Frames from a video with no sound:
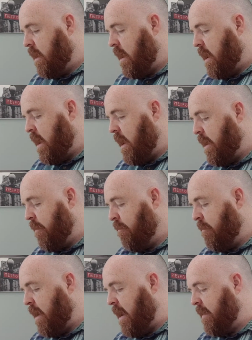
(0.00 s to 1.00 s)

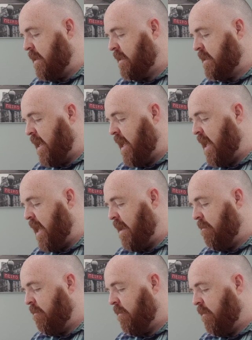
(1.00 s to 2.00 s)
Um, and this is a
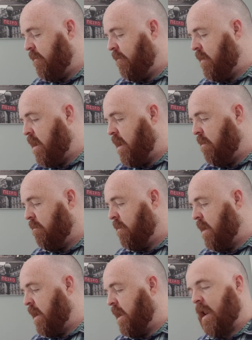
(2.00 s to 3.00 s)
hymn um,
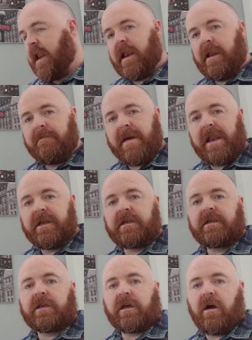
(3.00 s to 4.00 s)
a, a lament
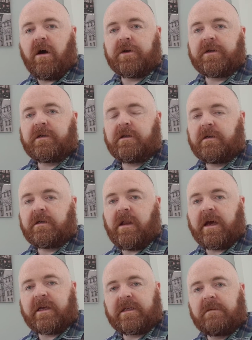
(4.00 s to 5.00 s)
to God. So,
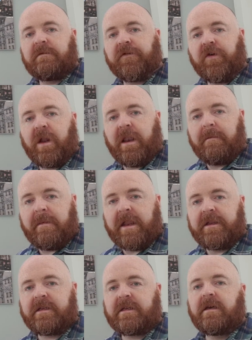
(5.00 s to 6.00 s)
like I said before, a
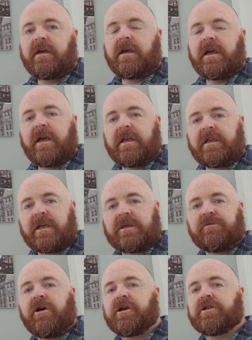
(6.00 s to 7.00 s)
lament is an
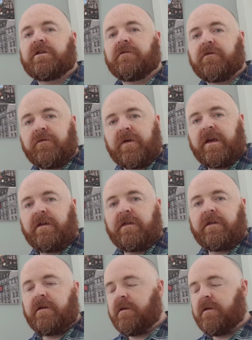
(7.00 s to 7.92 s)
expression of grief.